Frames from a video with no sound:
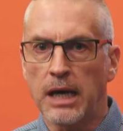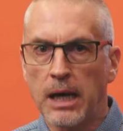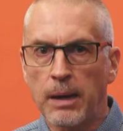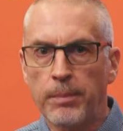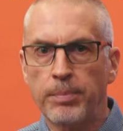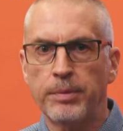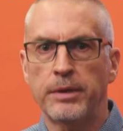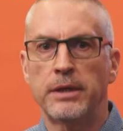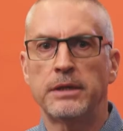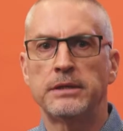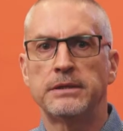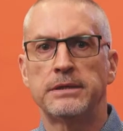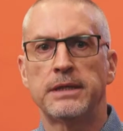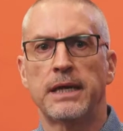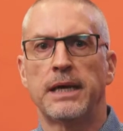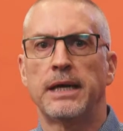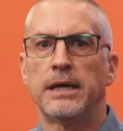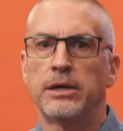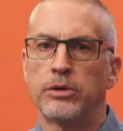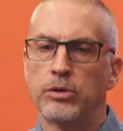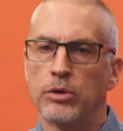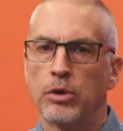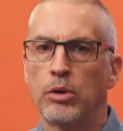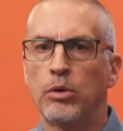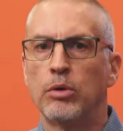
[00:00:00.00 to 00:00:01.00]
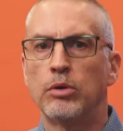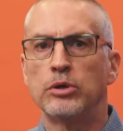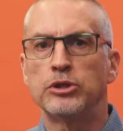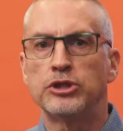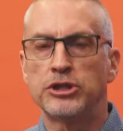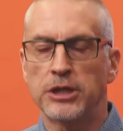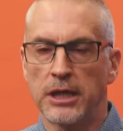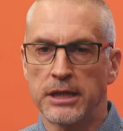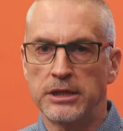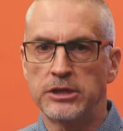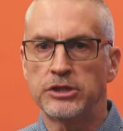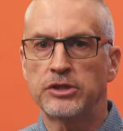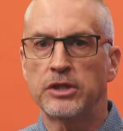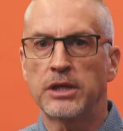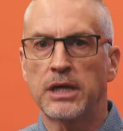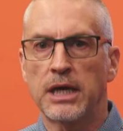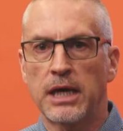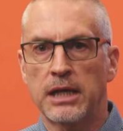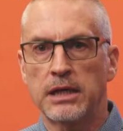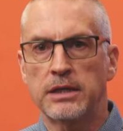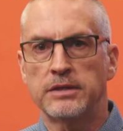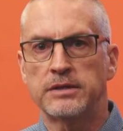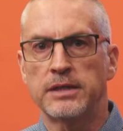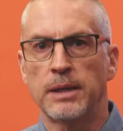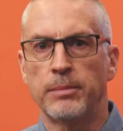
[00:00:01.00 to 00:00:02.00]
up and down or change the
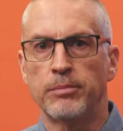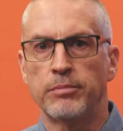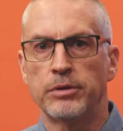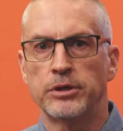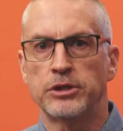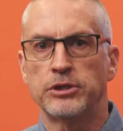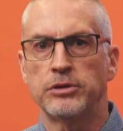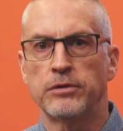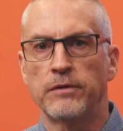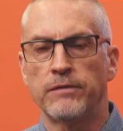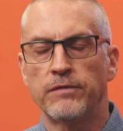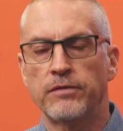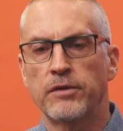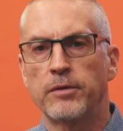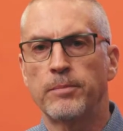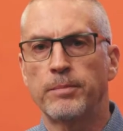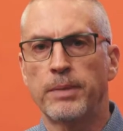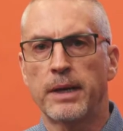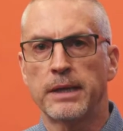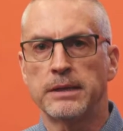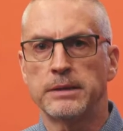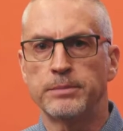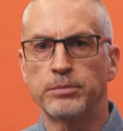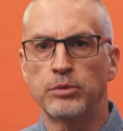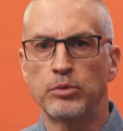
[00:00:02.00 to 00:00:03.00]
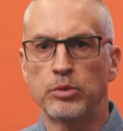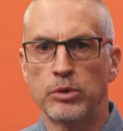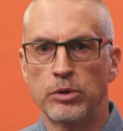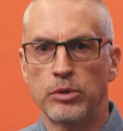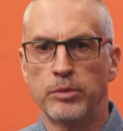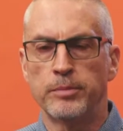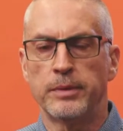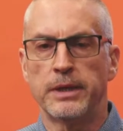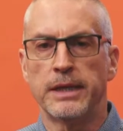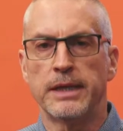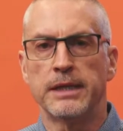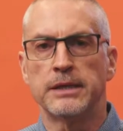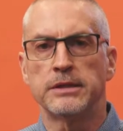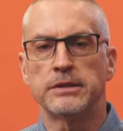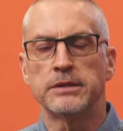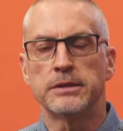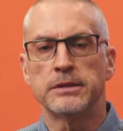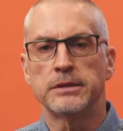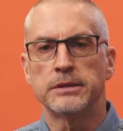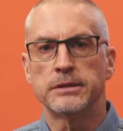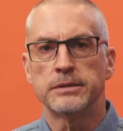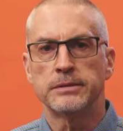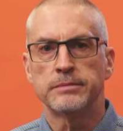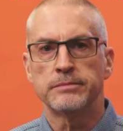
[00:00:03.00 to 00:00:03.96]
colour temperature of compatible luminaires.